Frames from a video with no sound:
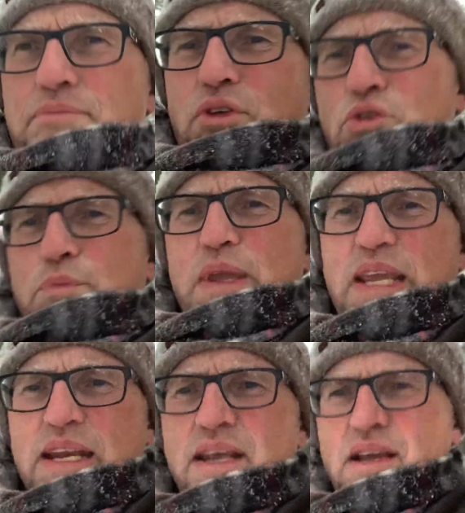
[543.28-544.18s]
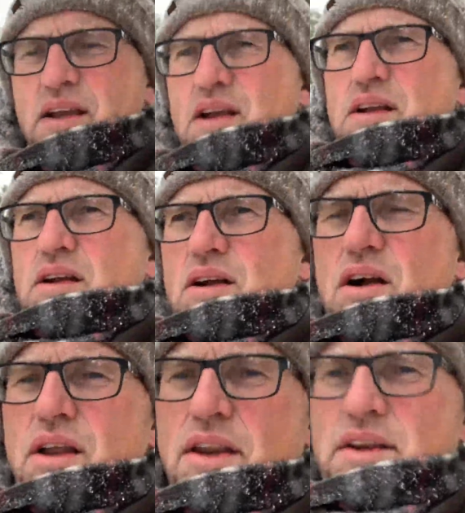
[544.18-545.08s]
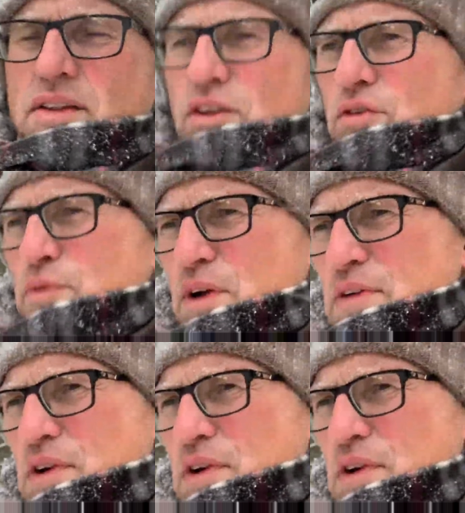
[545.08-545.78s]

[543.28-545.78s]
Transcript: to speed on this very,